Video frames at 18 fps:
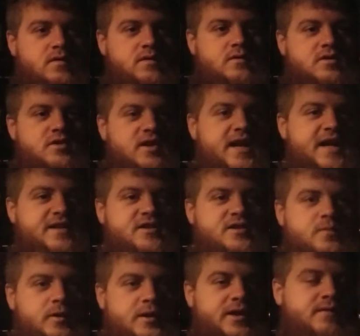So that's
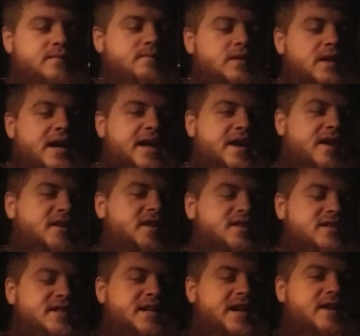sweet. It
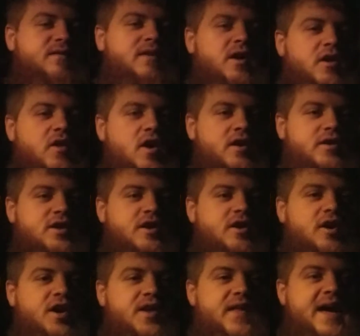doesn't take very long to
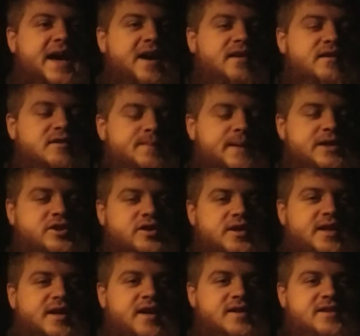cook that,
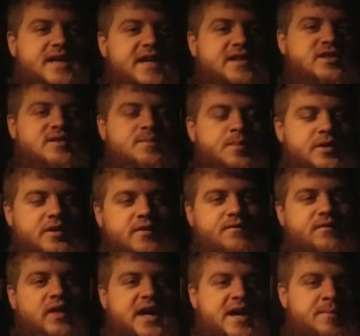especially because I just put the
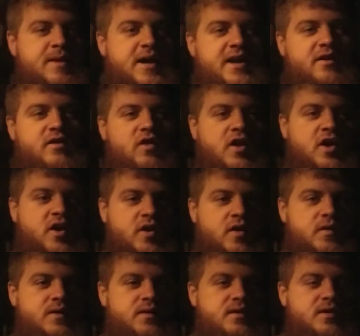flame on low,